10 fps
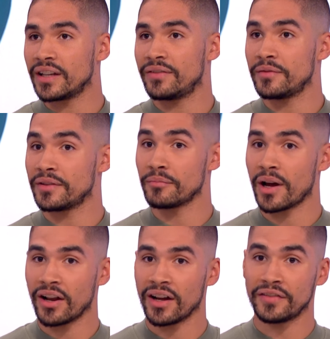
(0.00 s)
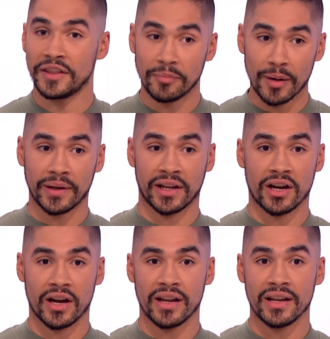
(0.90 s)
living my life in the public
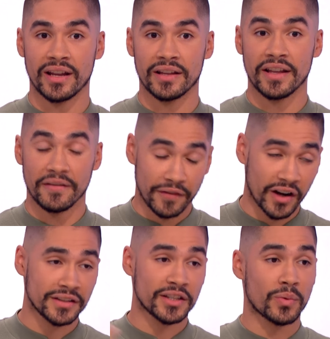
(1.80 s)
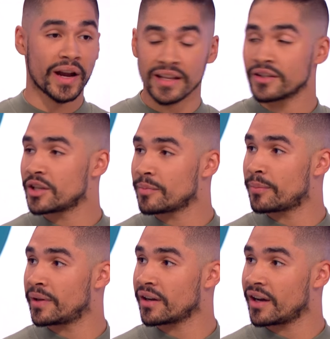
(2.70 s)
eye, it finds its way into the public